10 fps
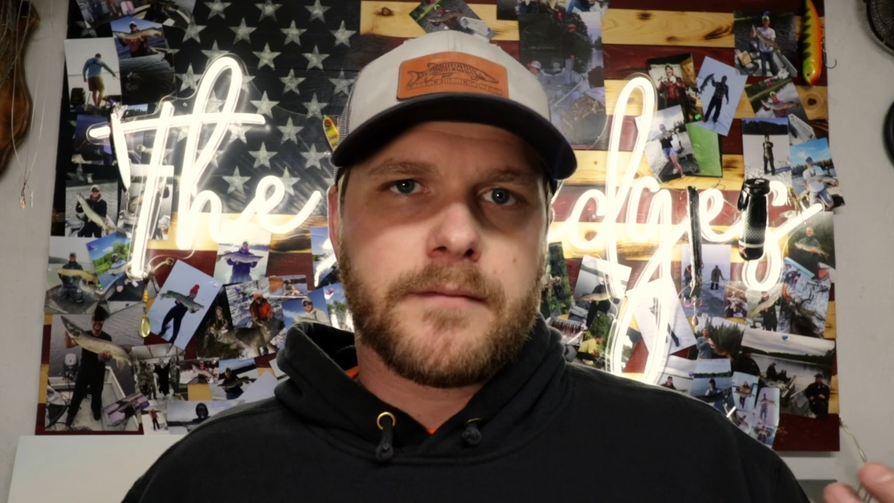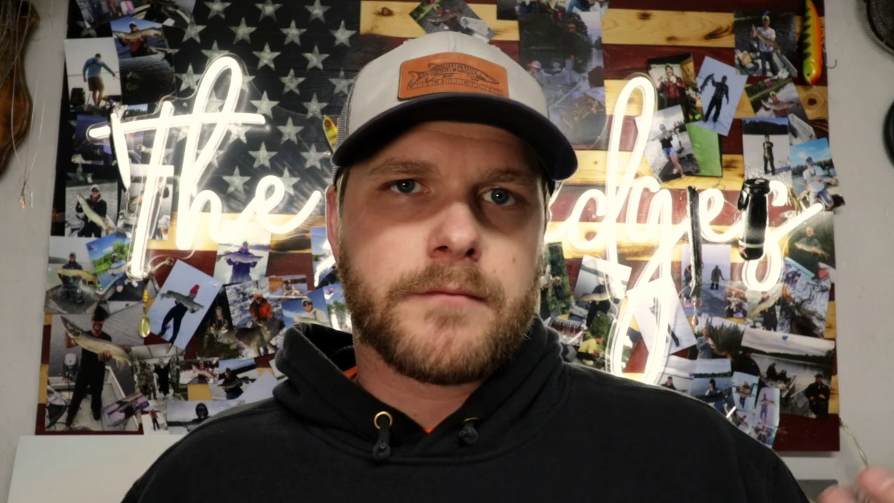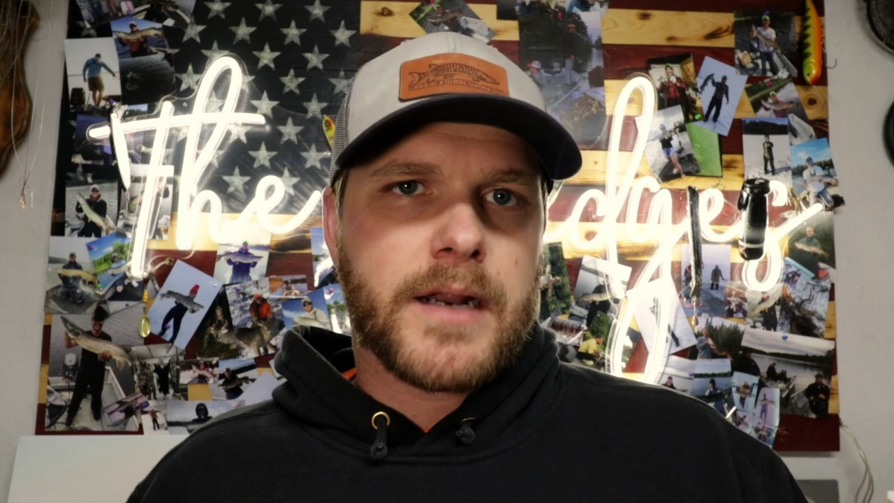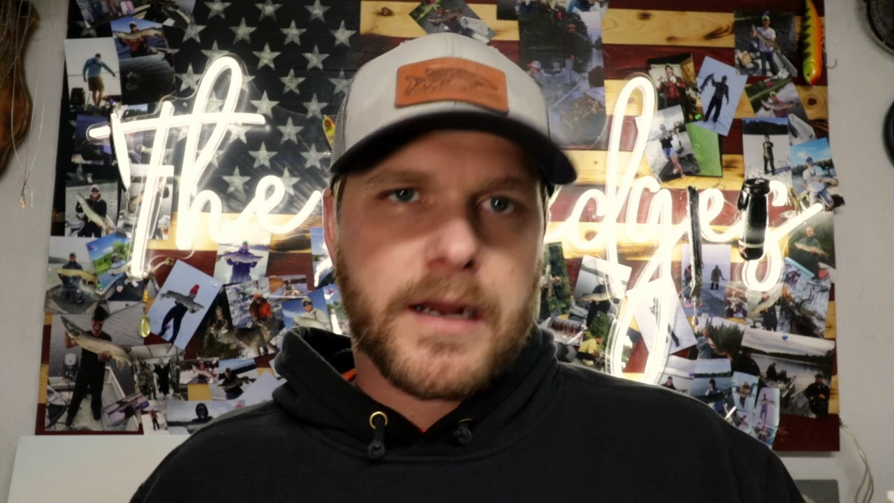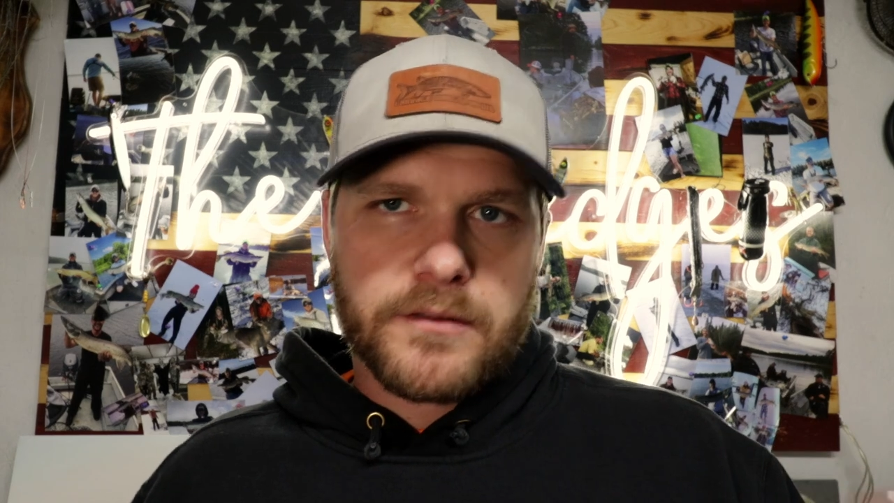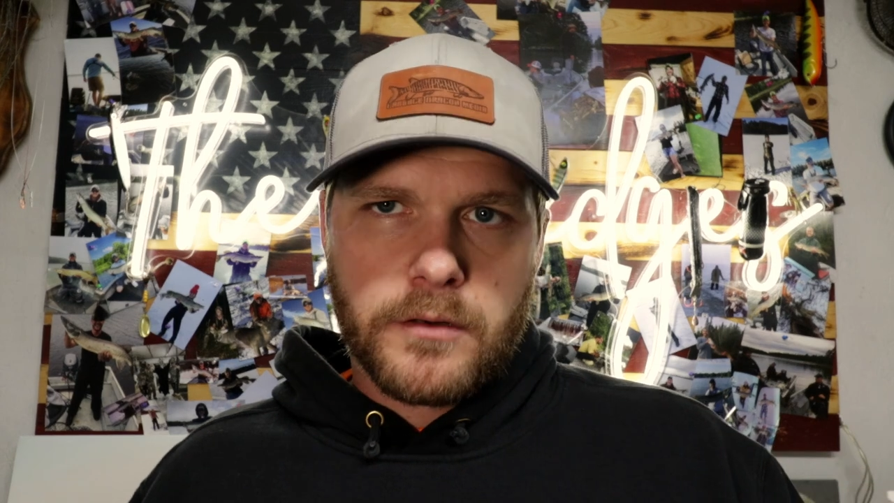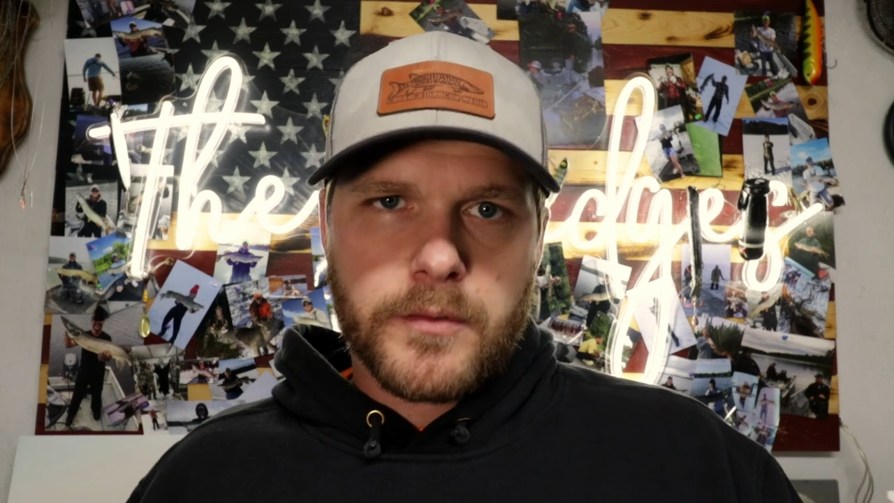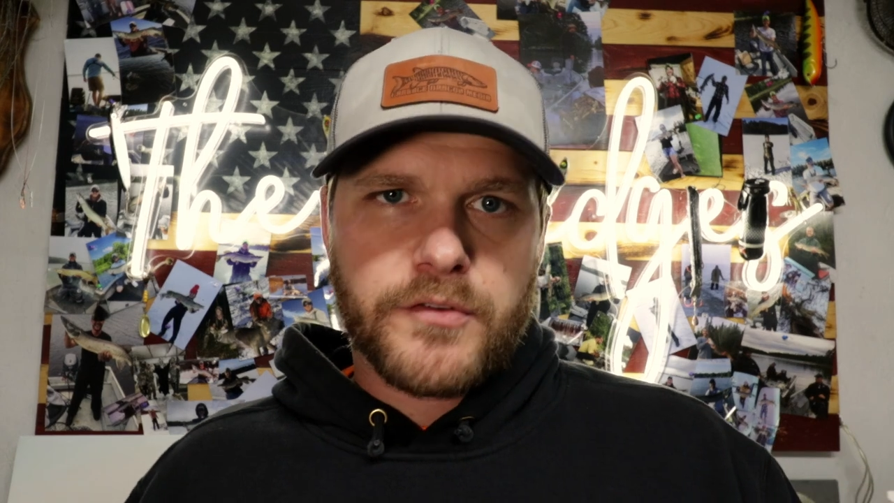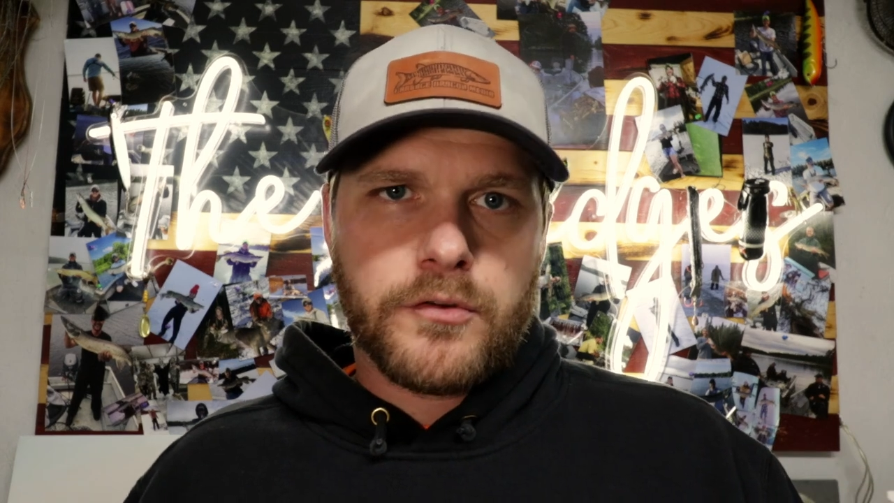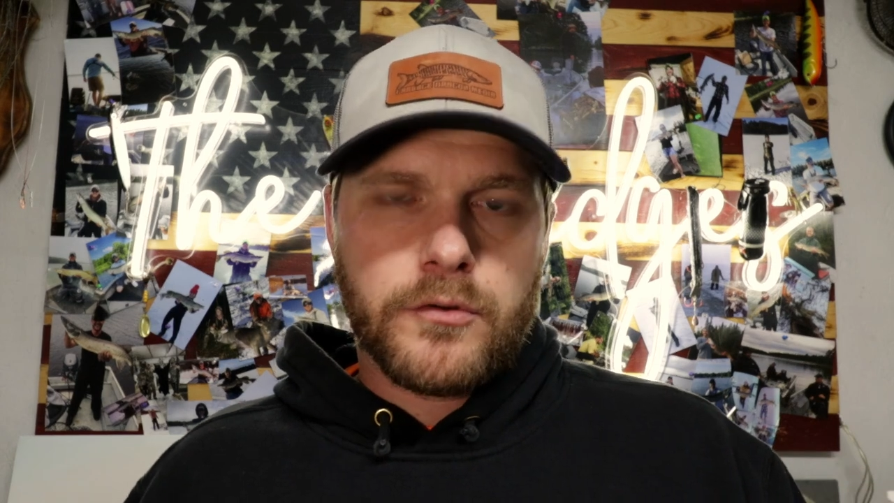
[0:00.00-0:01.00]
um, Red
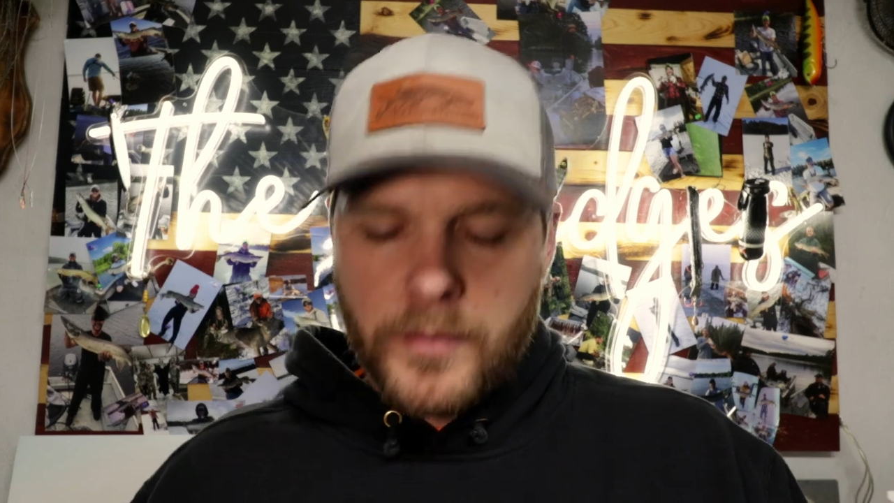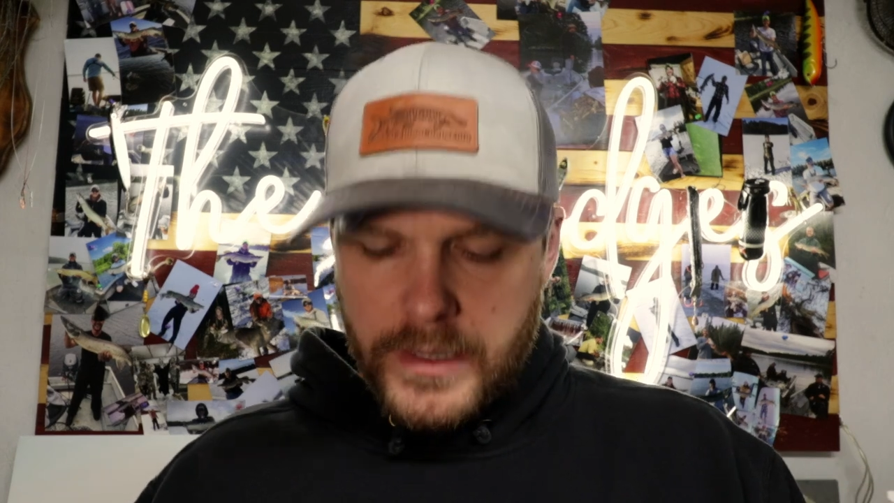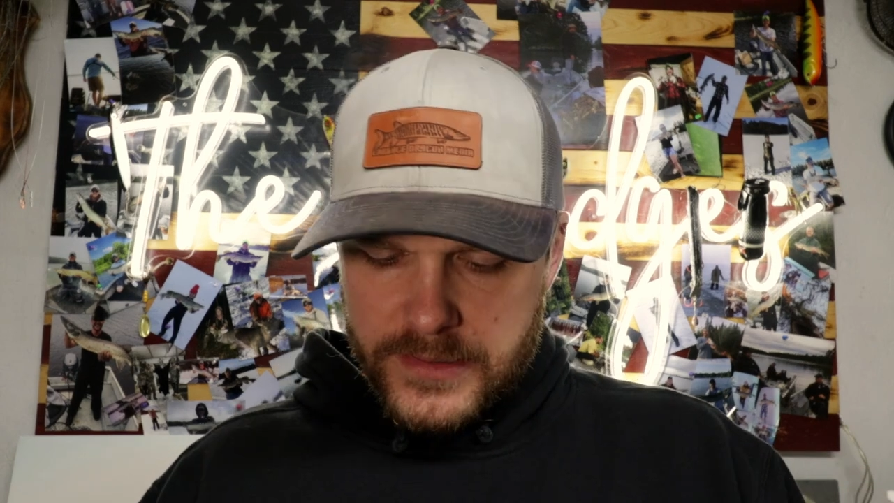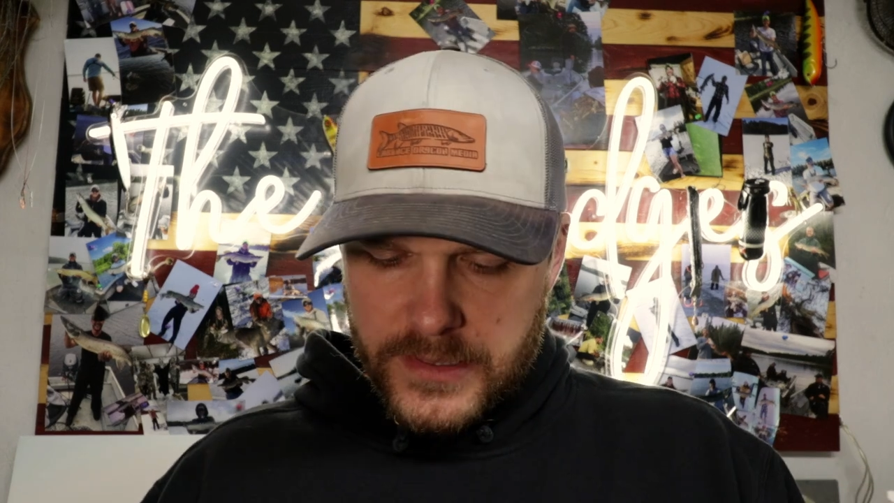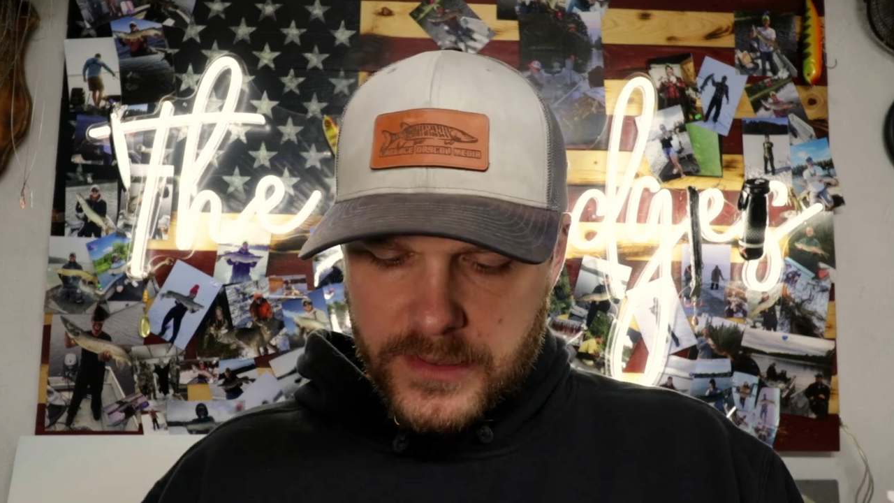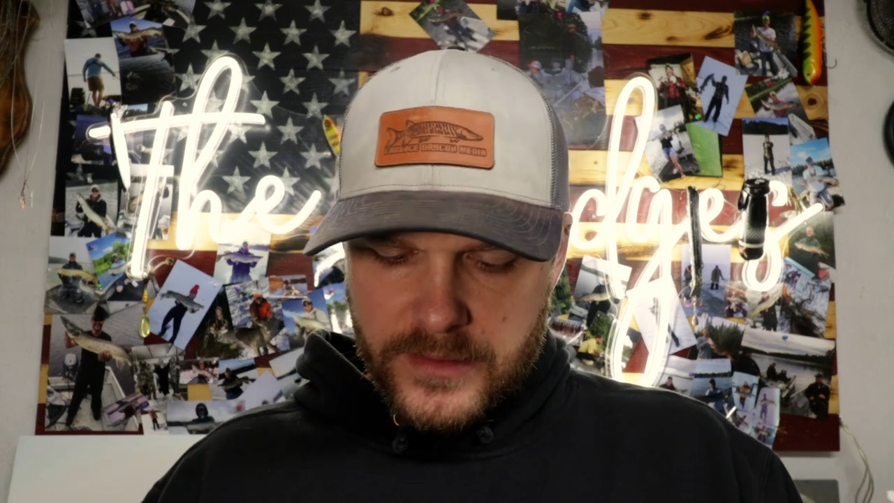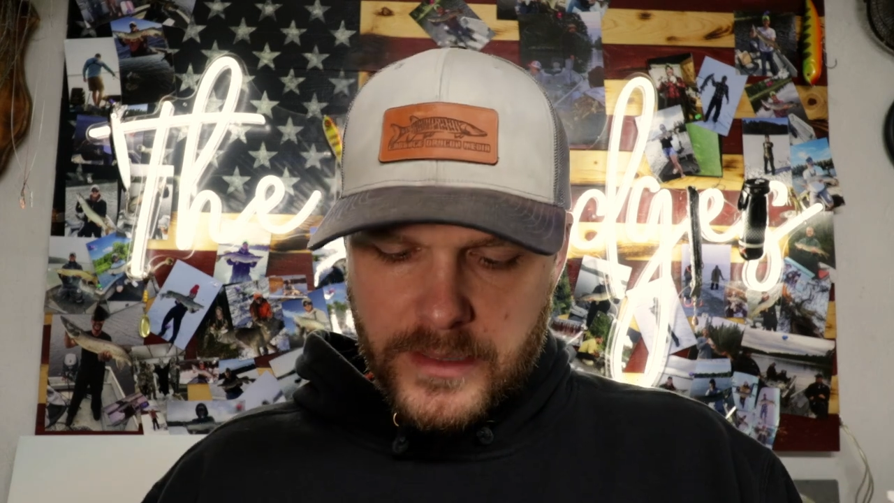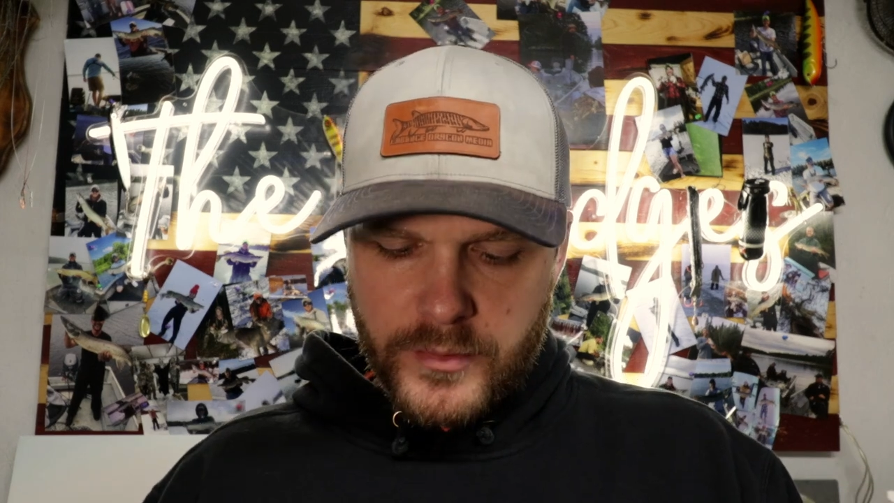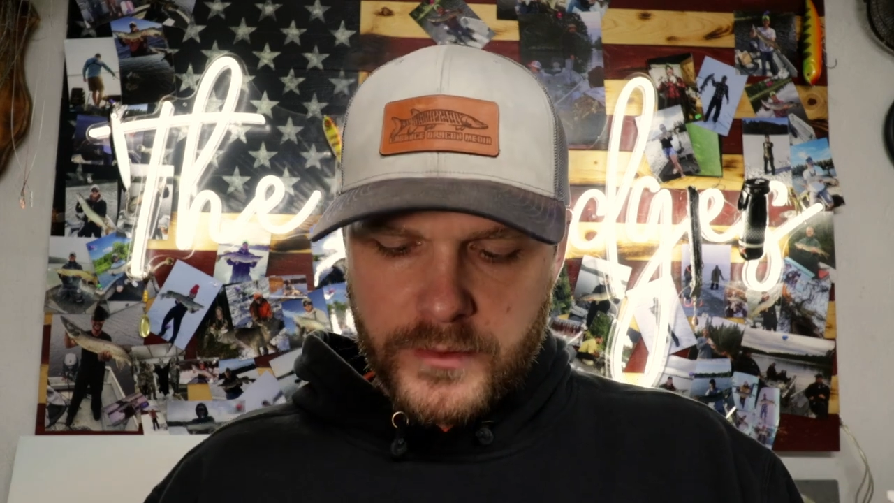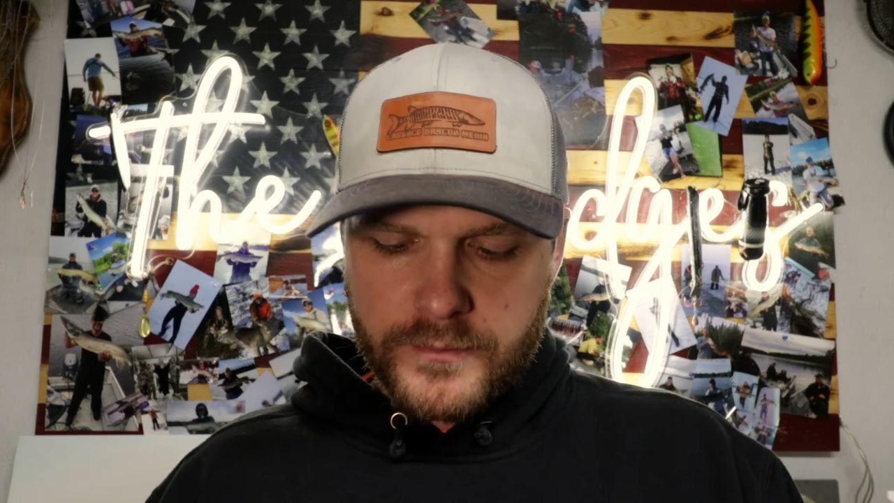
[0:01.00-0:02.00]
October Tube as an
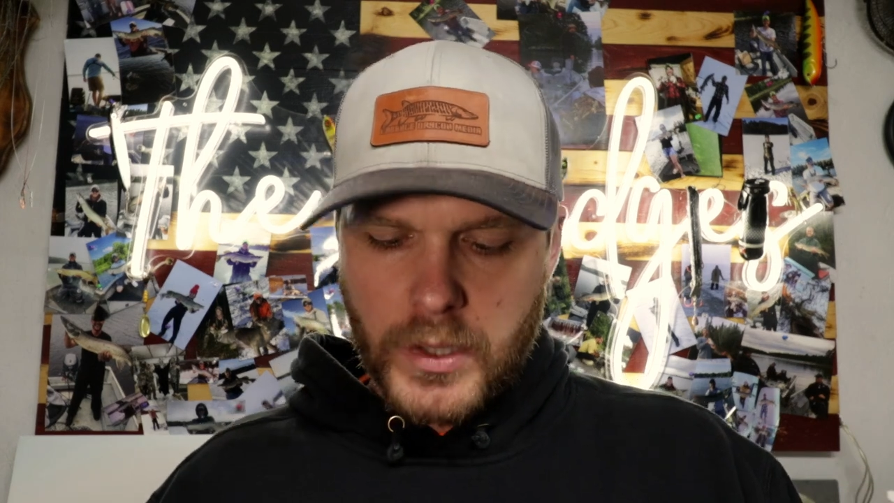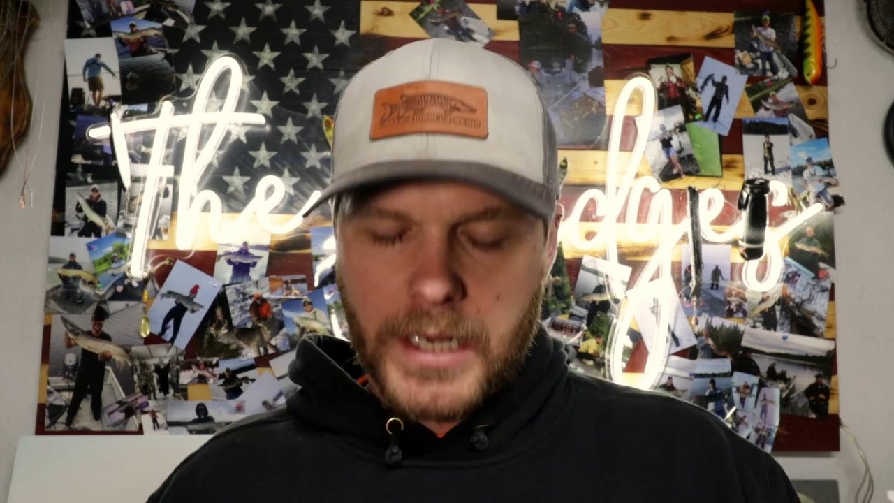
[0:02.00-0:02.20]
example,